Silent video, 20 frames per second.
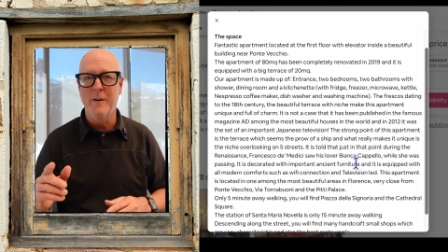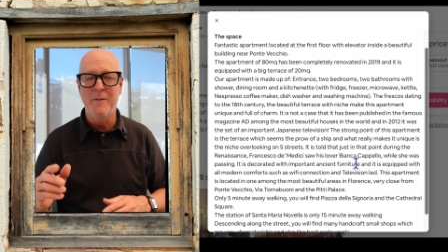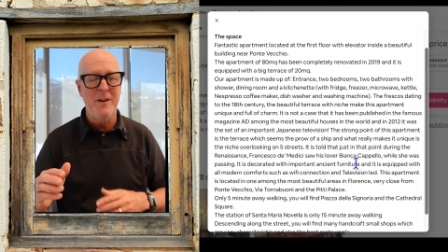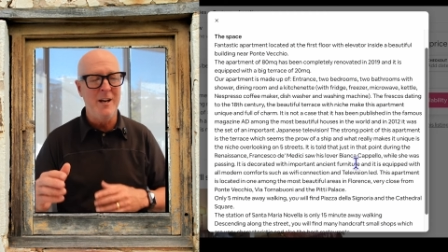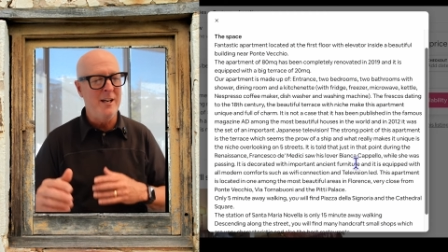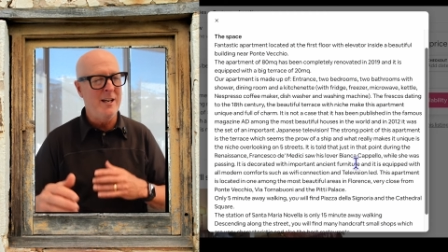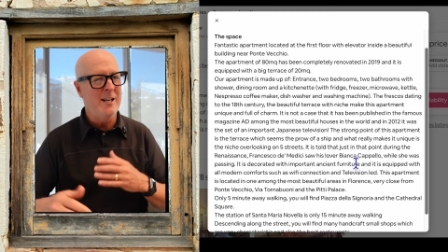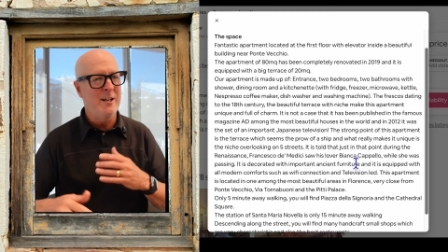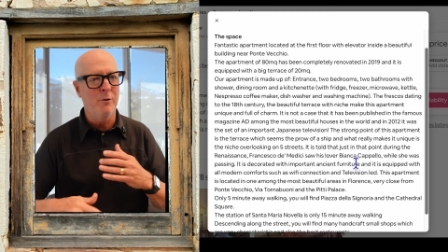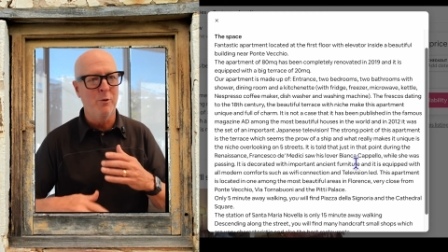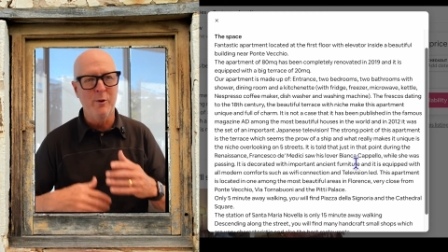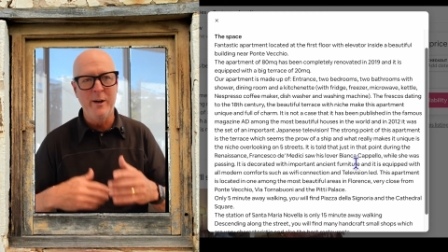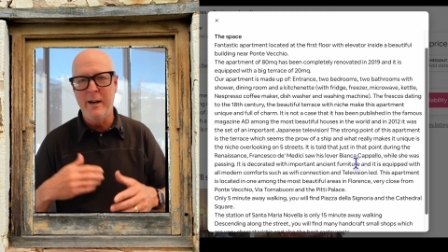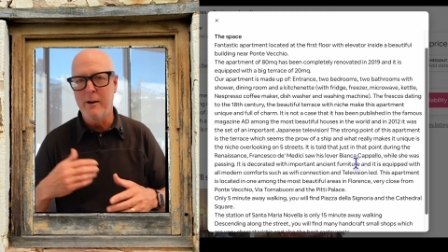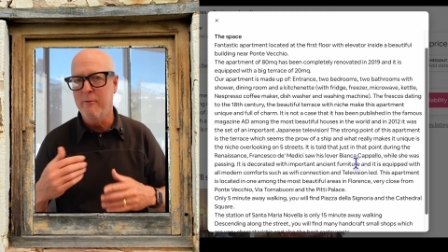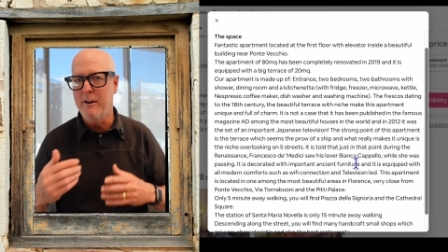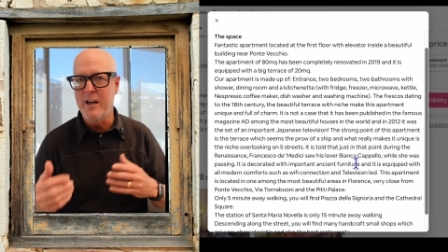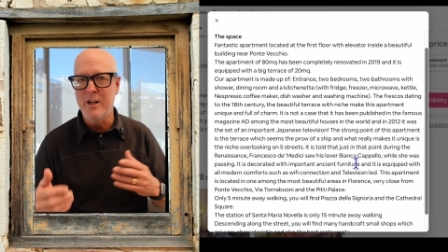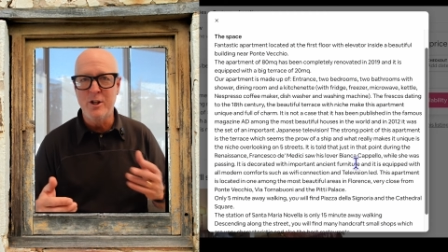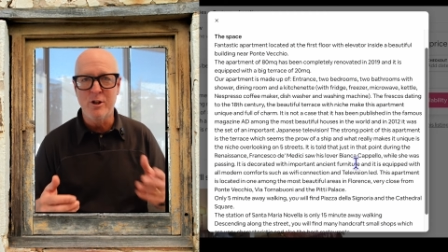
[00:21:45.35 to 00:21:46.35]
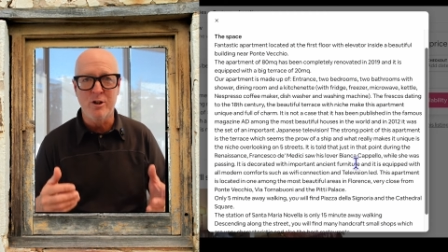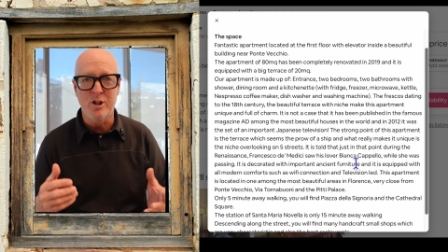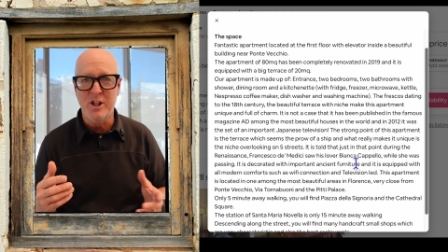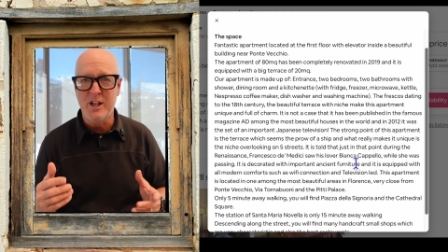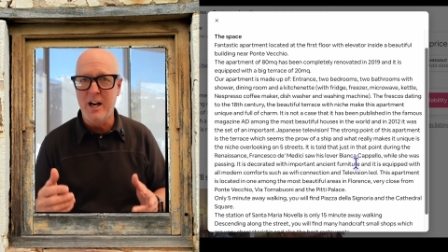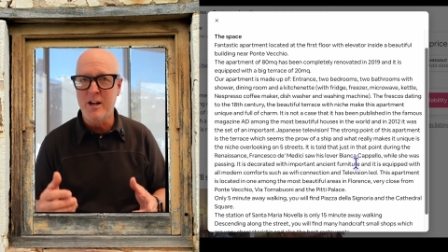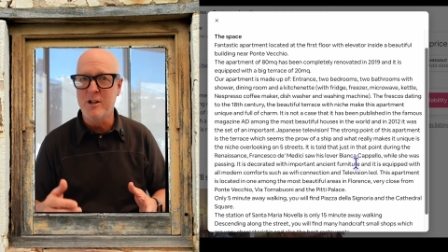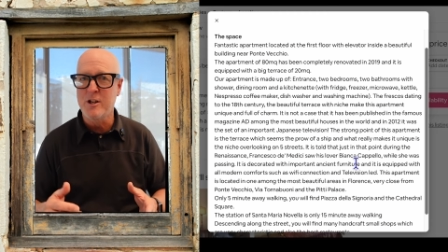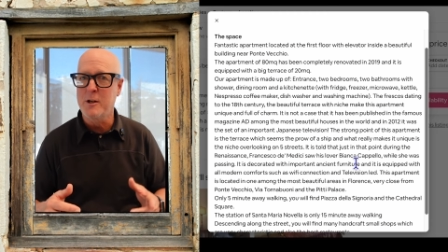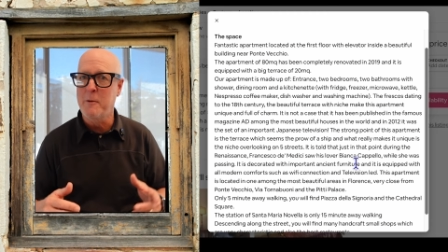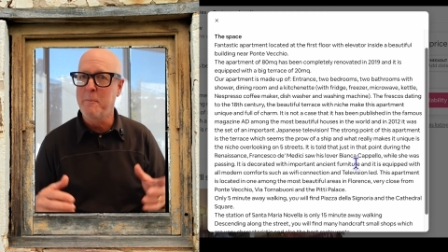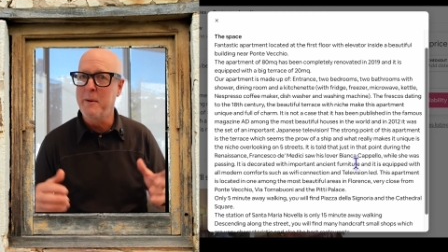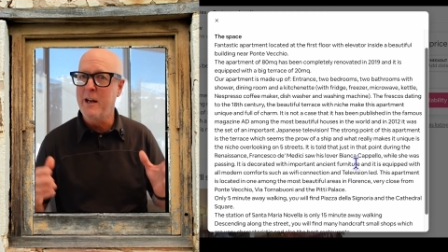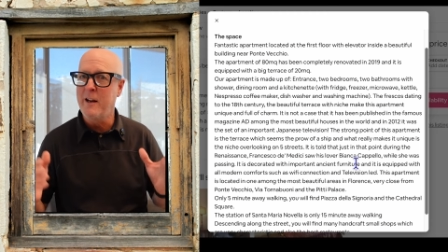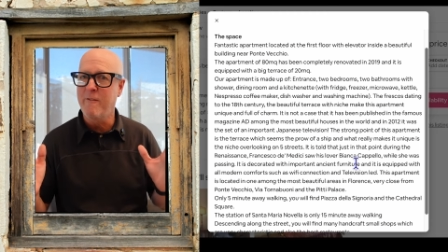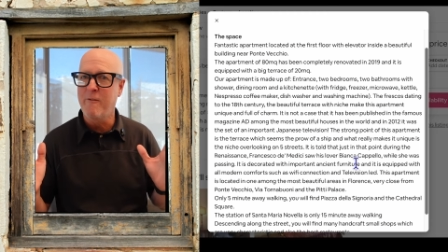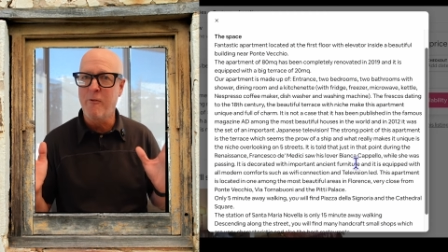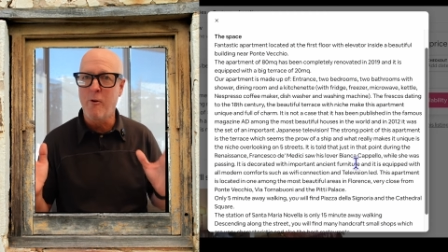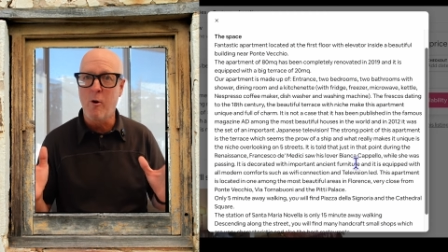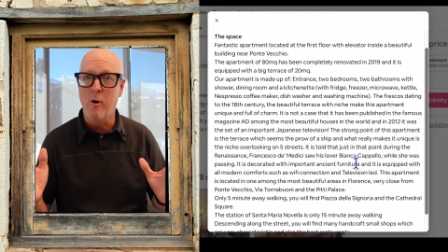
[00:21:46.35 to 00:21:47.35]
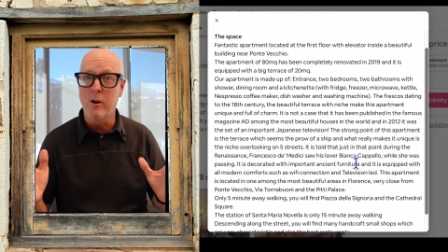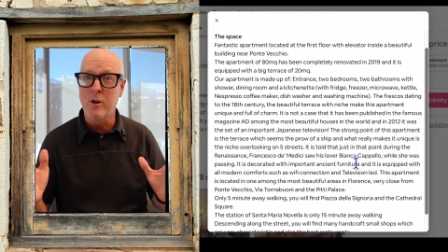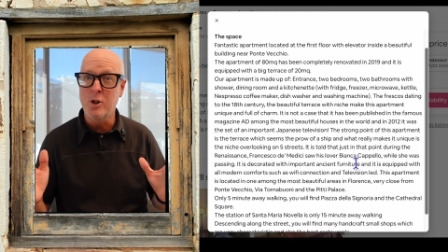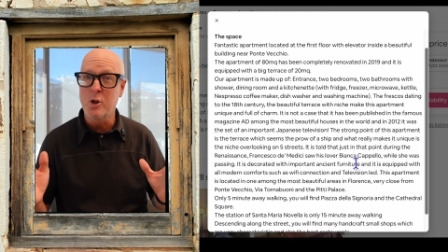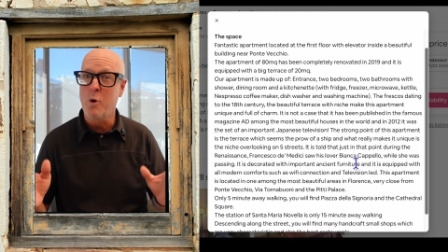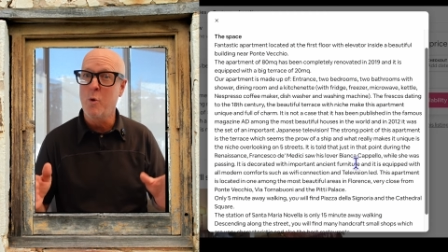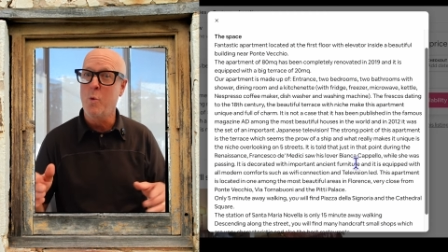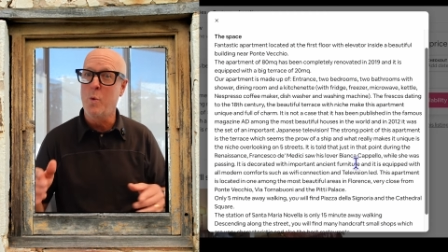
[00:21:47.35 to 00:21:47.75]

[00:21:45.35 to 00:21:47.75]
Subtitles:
If you need to rearrange your schedule to be in Florence